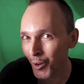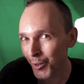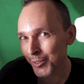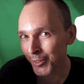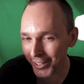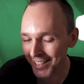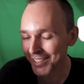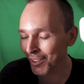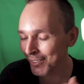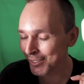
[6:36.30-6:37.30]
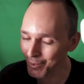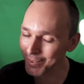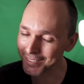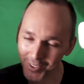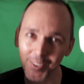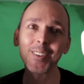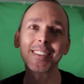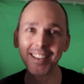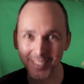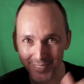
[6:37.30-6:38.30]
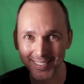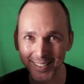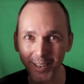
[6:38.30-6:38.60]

dollars, okay, not U S dollars. I live in